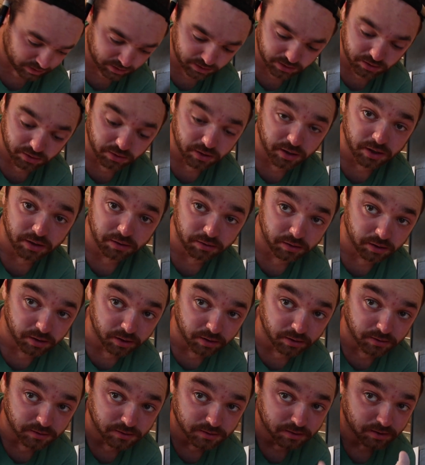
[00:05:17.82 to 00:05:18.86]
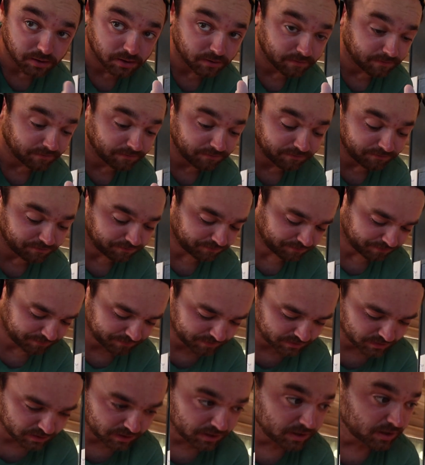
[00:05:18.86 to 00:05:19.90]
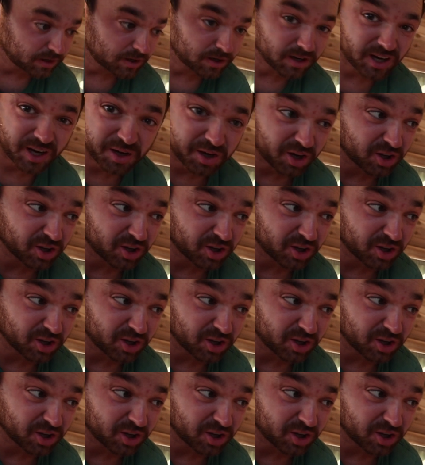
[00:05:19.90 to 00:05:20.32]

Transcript: you know how it goes. I